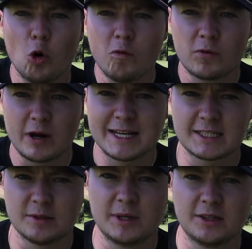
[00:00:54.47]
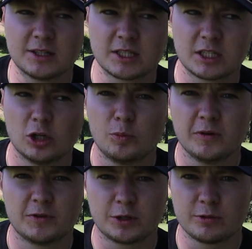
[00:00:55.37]
overestimate the slope
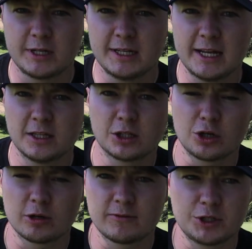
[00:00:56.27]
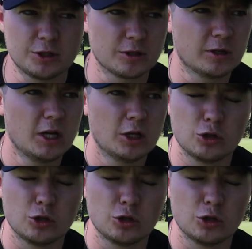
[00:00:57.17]
of the green and the curvature.